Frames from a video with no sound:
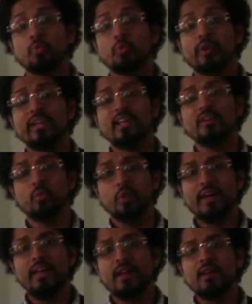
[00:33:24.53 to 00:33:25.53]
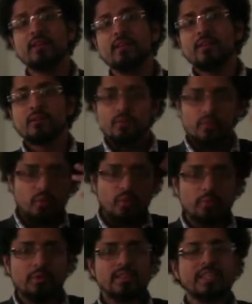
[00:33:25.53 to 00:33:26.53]
real will,
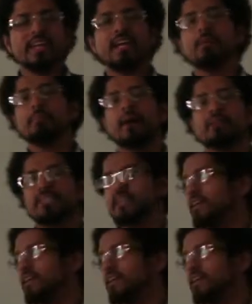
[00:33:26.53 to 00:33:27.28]
what we're thinking about